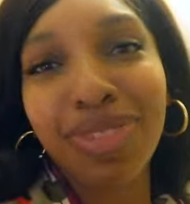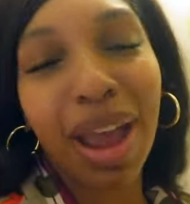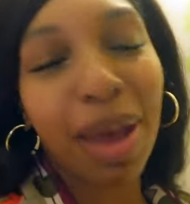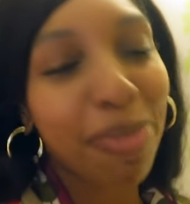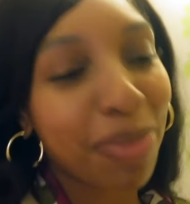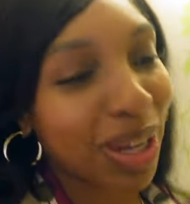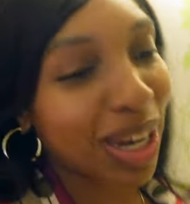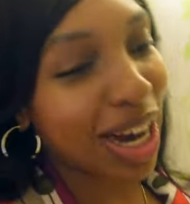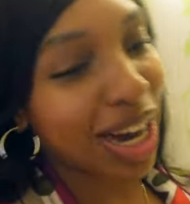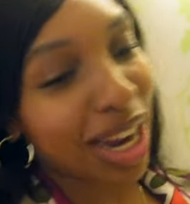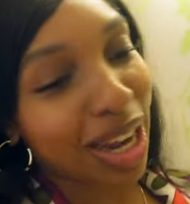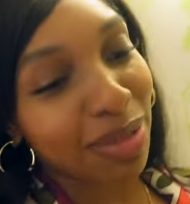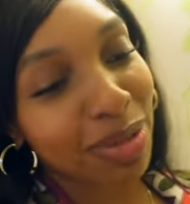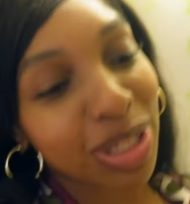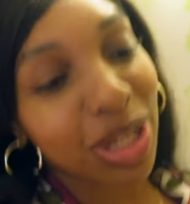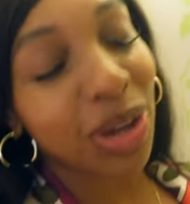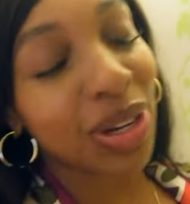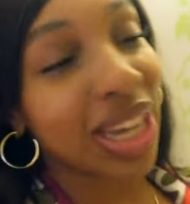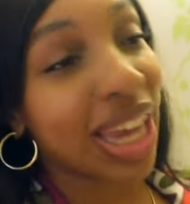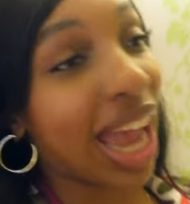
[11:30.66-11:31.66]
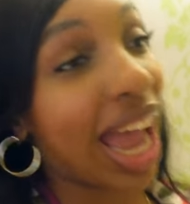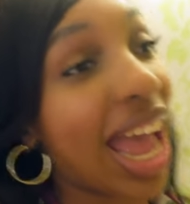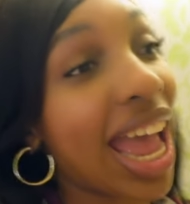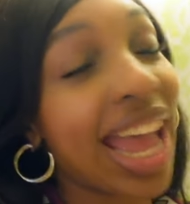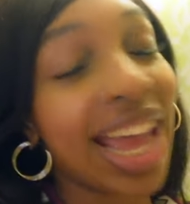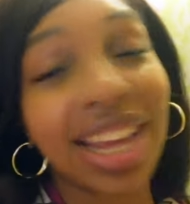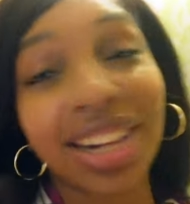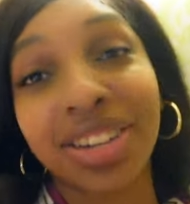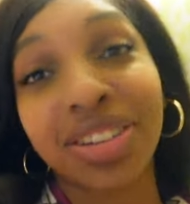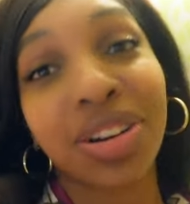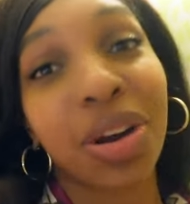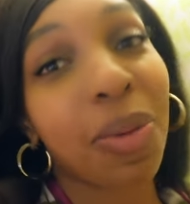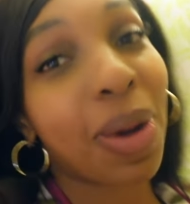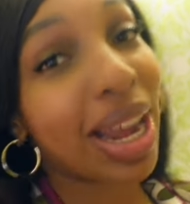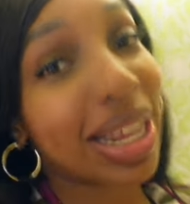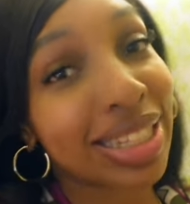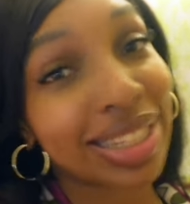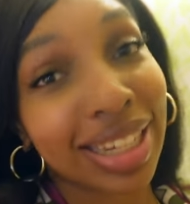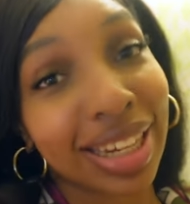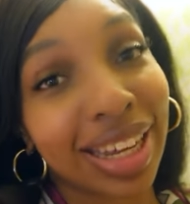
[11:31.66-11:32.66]
wrap it up. So yeah, I had no
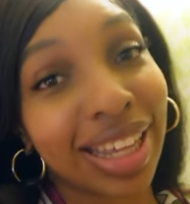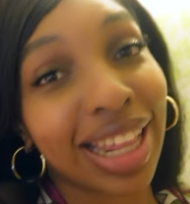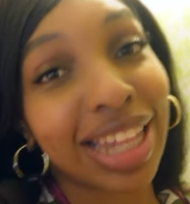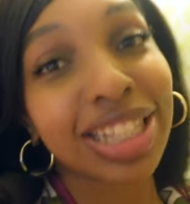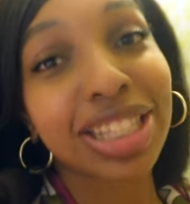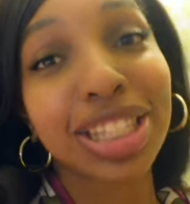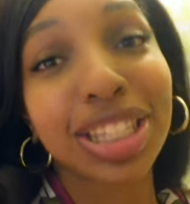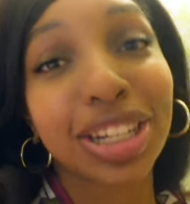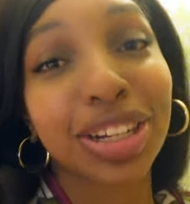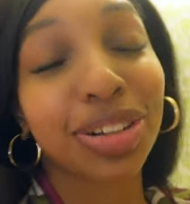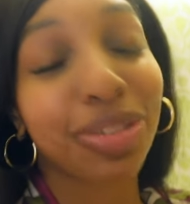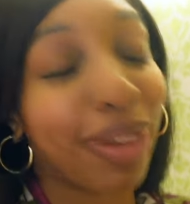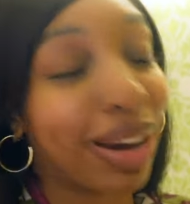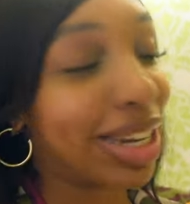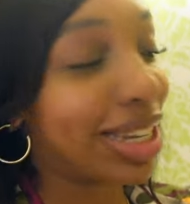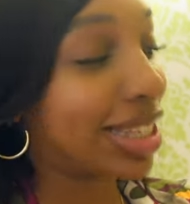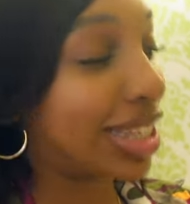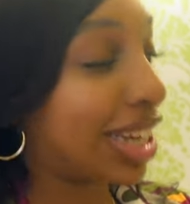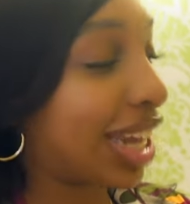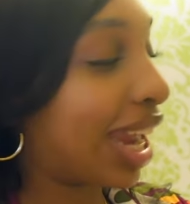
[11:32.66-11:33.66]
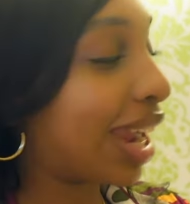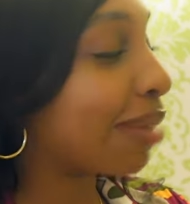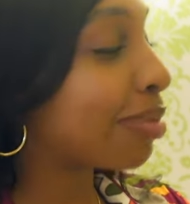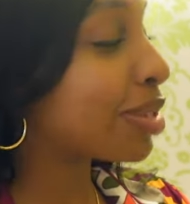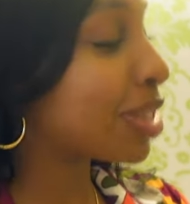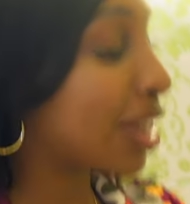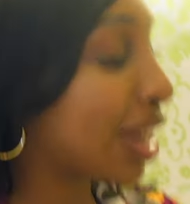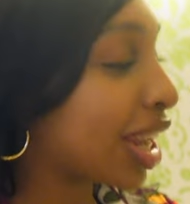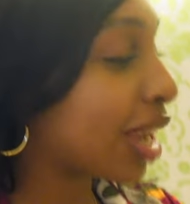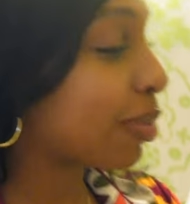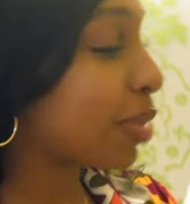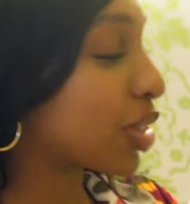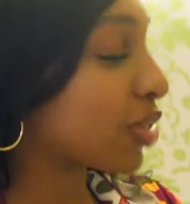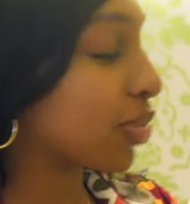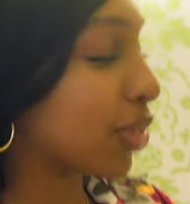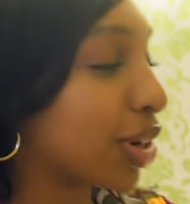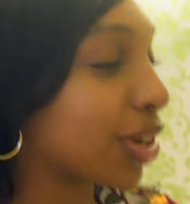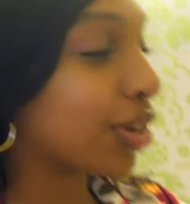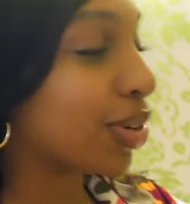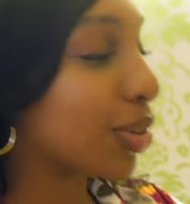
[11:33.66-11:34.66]
idea. That's crazy. Amsterdam is
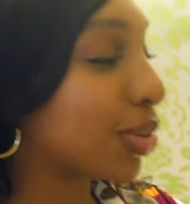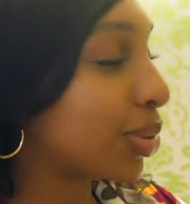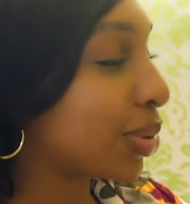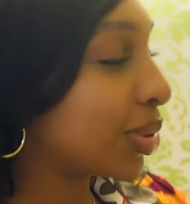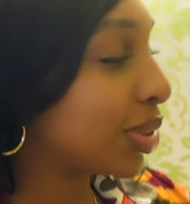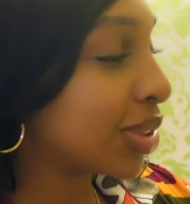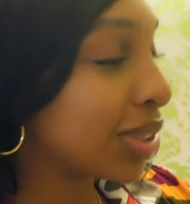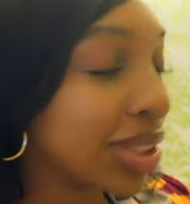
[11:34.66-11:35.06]
real